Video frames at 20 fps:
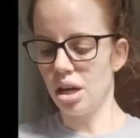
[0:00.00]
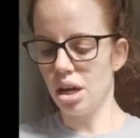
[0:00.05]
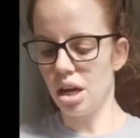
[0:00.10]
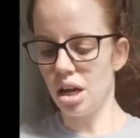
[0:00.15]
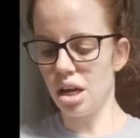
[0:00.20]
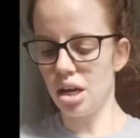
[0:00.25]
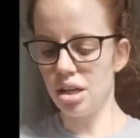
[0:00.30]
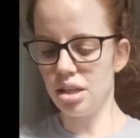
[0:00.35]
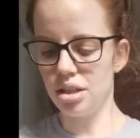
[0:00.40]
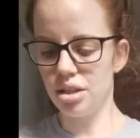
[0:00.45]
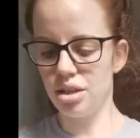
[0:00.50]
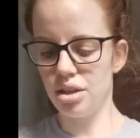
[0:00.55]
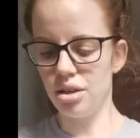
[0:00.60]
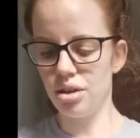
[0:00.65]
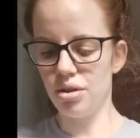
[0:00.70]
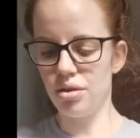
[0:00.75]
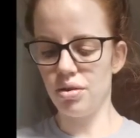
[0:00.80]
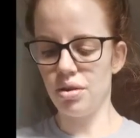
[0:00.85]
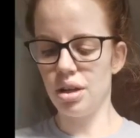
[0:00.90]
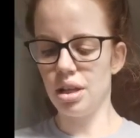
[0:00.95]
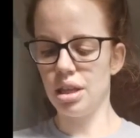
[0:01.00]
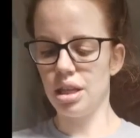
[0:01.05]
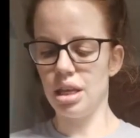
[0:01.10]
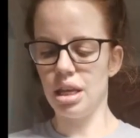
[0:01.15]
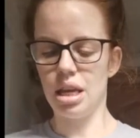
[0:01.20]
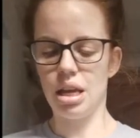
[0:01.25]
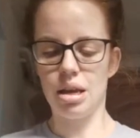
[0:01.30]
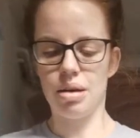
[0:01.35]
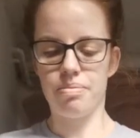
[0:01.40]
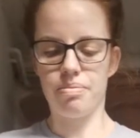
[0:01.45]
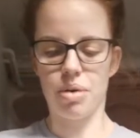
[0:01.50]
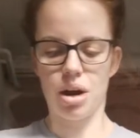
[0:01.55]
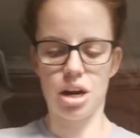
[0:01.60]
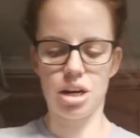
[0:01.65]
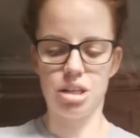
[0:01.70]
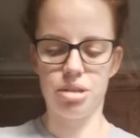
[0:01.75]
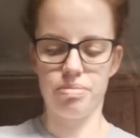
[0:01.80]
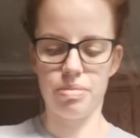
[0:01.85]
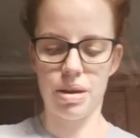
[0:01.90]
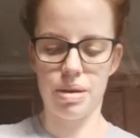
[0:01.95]
onto the
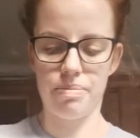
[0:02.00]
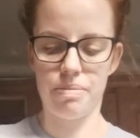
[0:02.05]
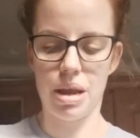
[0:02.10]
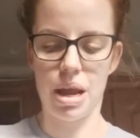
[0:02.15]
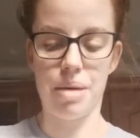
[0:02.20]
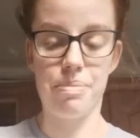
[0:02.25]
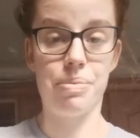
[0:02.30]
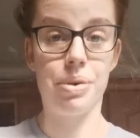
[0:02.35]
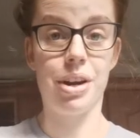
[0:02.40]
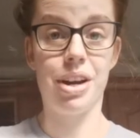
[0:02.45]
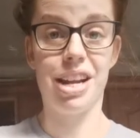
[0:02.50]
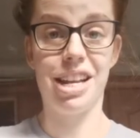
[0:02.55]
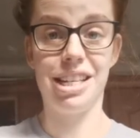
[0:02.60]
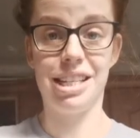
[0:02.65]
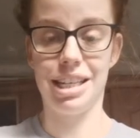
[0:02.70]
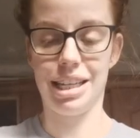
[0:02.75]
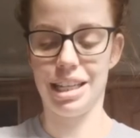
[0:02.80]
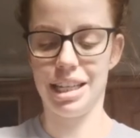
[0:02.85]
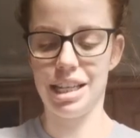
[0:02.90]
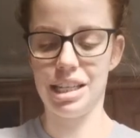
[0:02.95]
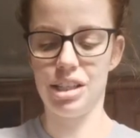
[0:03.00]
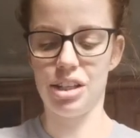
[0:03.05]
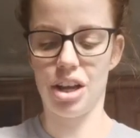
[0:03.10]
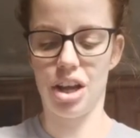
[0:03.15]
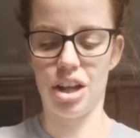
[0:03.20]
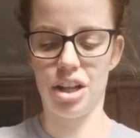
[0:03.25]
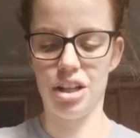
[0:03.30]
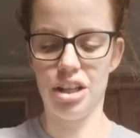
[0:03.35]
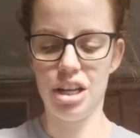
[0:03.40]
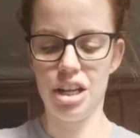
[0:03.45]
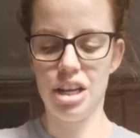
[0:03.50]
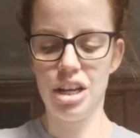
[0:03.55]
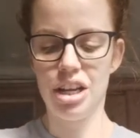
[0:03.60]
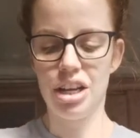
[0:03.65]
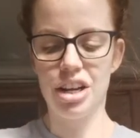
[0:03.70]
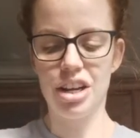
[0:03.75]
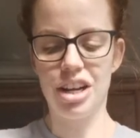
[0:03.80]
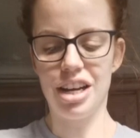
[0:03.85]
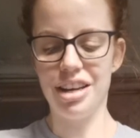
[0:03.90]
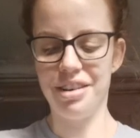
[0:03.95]
parchment paper until it's all
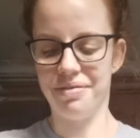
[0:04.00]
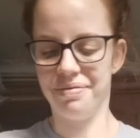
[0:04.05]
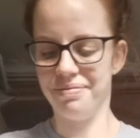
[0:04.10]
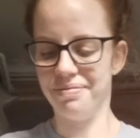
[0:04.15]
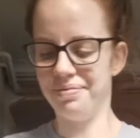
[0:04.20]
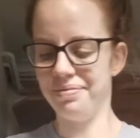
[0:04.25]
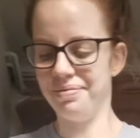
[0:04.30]
gone.